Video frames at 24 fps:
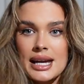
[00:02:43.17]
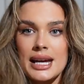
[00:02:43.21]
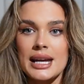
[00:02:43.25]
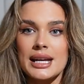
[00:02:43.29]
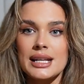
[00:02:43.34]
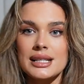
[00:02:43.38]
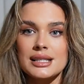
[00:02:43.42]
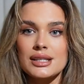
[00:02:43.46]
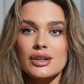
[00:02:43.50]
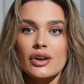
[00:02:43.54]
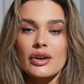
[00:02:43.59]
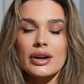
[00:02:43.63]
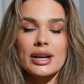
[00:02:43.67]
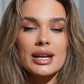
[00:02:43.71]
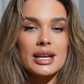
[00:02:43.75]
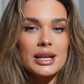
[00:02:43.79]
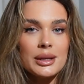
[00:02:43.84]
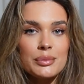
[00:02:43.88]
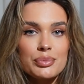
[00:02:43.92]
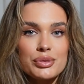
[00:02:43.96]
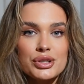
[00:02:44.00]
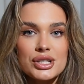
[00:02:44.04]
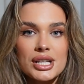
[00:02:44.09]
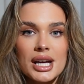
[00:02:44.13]
It's got
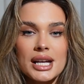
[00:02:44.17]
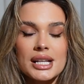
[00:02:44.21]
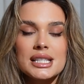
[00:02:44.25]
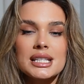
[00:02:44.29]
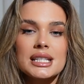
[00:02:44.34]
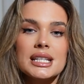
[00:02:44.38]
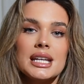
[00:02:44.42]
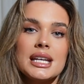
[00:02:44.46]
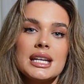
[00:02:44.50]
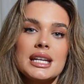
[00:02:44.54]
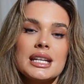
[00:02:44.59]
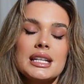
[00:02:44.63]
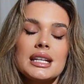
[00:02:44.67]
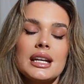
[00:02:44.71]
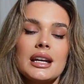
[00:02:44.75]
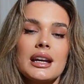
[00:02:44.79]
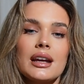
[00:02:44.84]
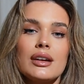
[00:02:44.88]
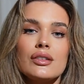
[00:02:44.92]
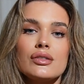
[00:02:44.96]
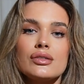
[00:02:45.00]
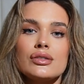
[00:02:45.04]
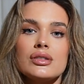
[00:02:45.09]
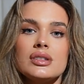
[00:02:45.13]
heat protectant in, and
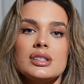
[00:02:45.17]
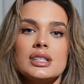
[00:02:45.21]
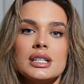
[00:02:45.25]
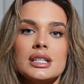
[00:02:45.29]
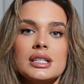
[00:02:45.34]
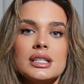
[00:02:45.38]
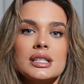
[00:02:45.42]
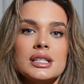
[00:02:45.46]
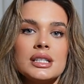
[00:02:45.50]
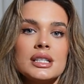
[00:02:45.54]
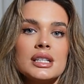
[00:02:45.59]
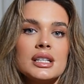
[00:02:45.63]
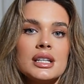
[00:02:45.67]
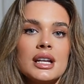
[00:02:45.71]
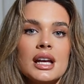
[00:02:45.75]
I also did